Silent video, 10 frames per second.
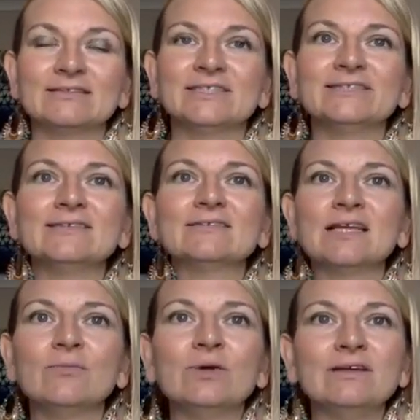Just the
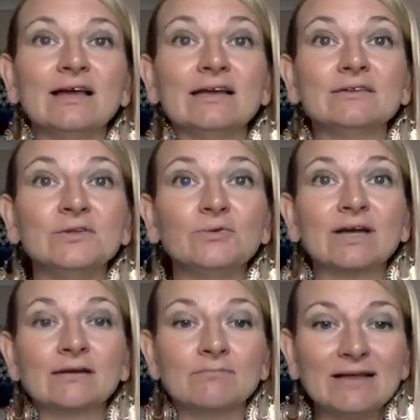same way as you
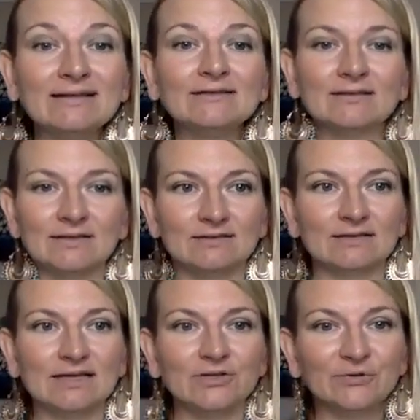can
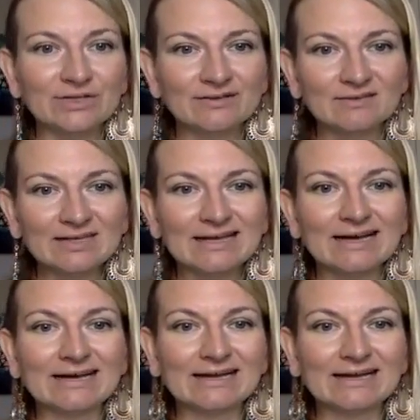meditate and you can seek